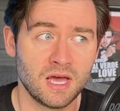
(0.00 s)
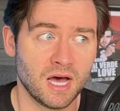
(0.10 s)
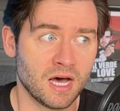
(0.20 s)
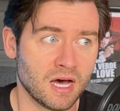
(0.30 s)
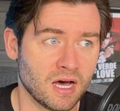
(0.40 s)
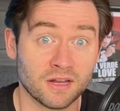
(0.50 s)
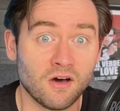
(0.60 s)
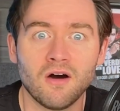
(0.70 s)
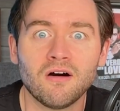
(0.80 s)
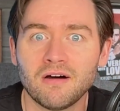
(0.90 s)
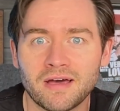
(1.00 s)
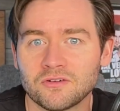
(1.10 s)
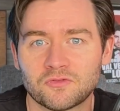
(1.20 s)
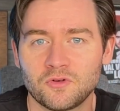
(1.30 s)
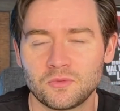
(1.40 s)
an art
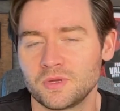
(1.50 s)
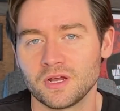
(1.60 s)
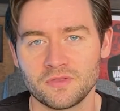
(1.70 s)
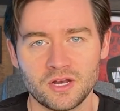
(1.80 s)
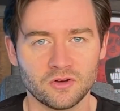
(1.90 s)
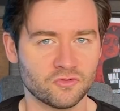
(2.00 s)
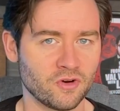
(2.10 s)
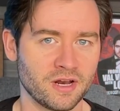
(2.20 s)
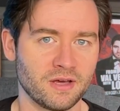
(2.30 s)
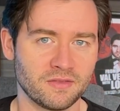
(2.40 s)
house film. You know, they're not trying to...